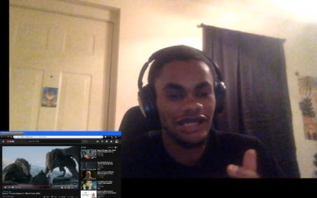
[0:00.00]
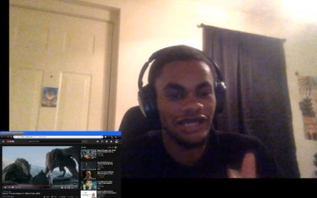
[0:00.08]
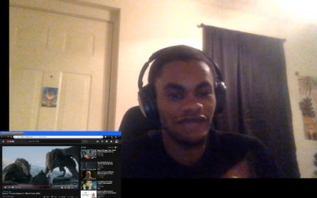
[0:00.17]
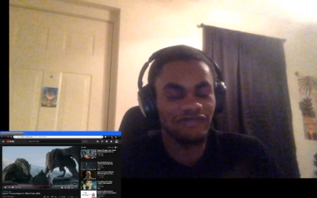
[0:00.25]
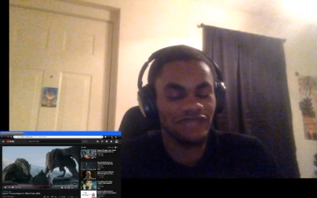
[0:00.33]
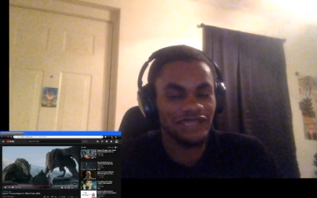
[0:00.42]

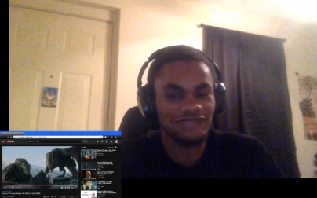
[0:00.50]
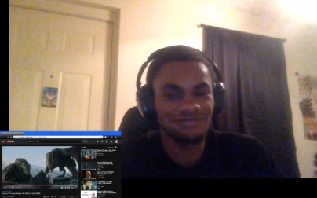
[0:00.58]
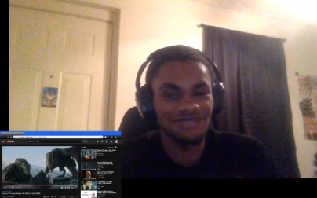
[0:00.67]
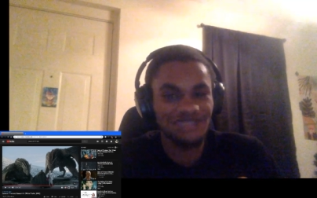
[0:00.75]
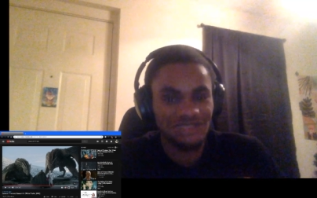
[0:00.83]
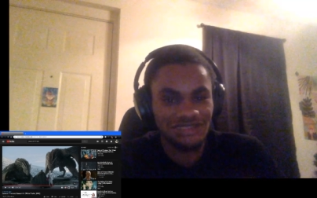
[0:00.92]
If that's
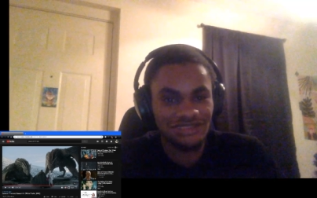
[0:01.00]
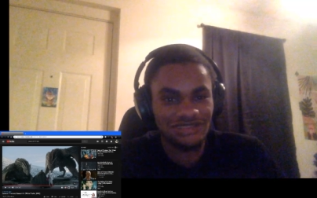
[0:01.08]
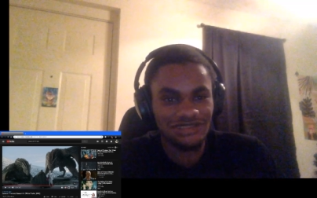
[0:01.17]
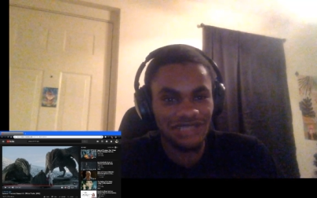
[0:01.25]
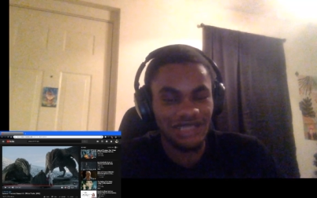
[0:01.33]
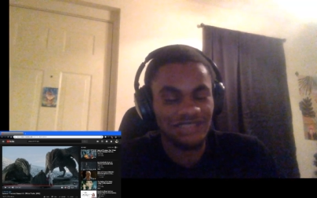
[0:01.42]
mentioned,
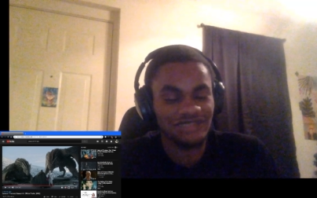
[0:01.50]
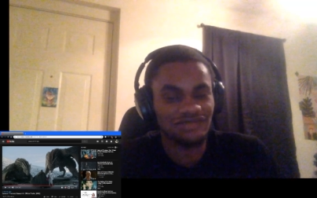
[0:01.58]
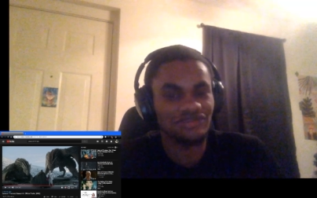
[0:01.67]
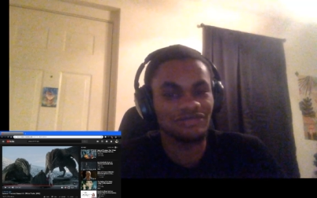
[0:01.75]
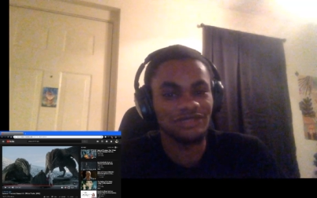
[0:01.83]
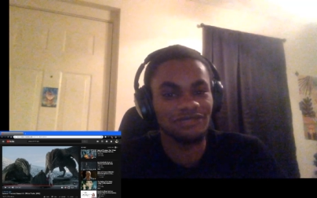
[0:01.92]
I think it's
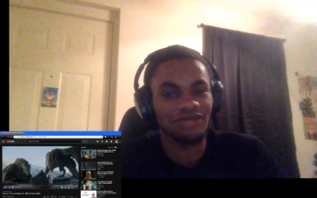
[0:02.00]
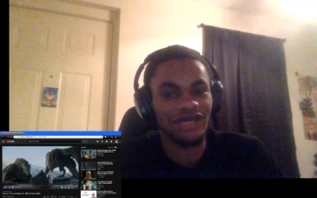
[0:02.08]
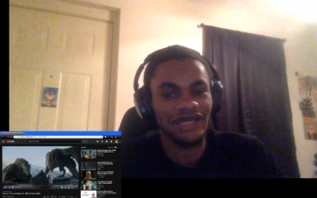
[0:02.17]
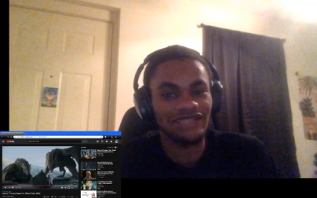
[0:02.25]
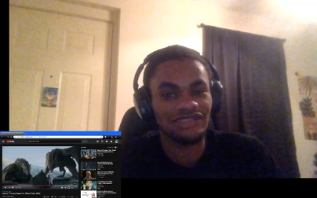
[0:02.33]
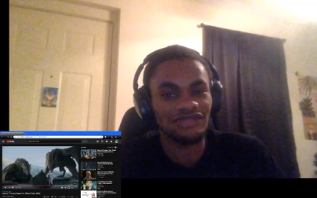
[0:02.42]
only going to be in passing. I